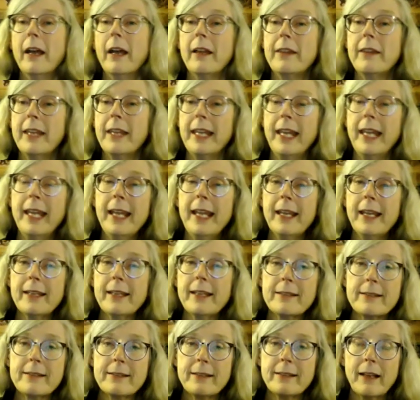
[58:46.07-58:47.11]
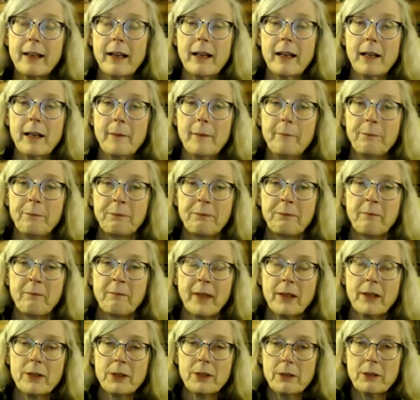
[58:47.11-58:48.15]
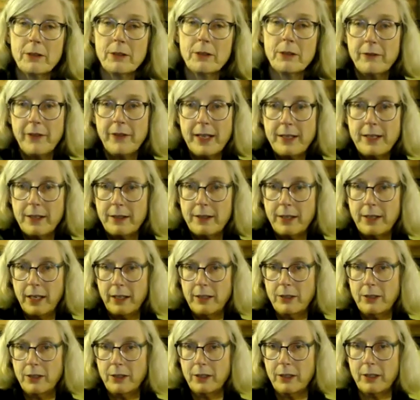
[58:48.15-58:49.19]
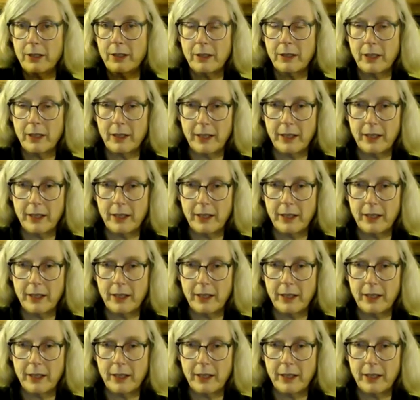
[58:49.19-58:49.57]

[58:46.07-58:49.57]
The ants, um, so the vegetation, the,